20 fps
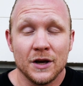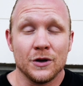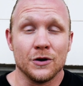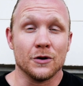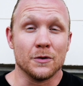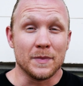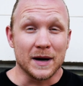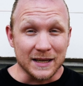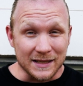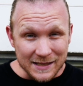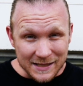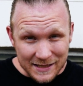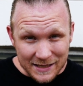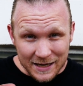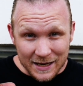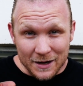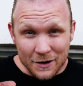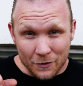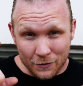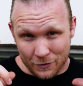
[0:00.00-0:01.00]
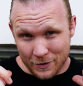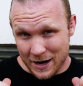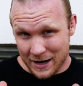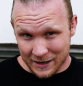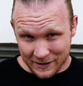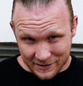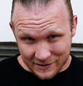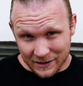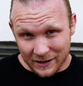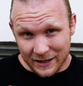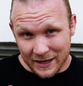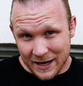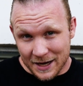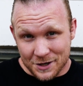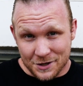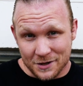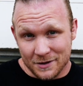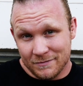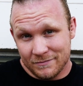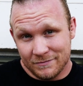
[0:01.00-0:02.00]
You're about to see
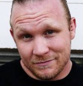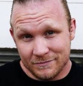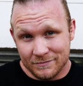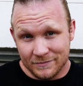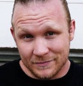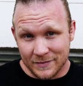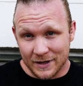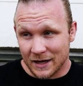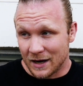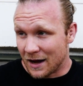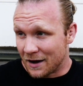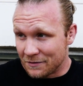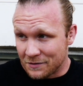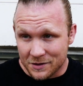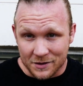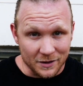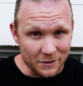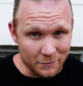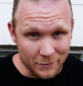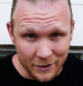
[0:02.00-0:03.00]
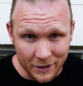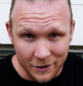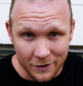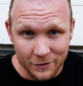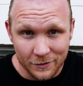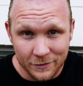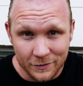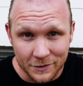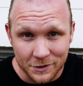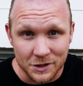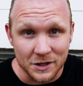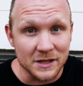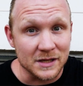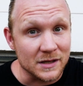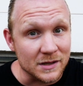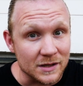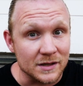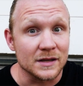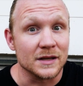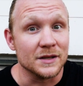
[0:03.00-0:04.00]
reconciliation, and obviously we know
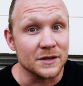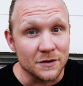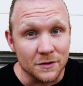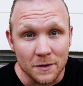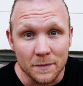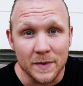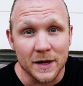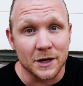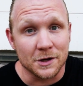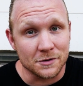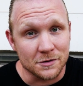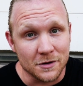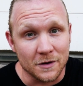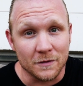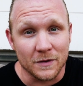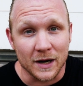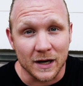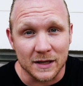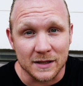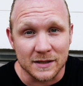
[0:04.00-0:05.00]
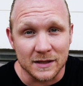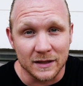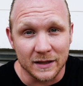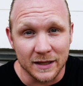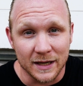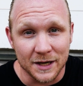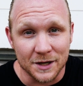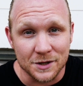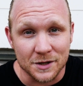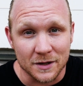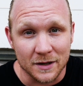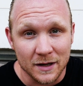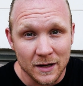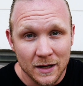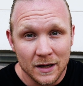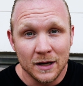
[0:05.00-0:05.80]
Jesus is into the ministry of reconciliation.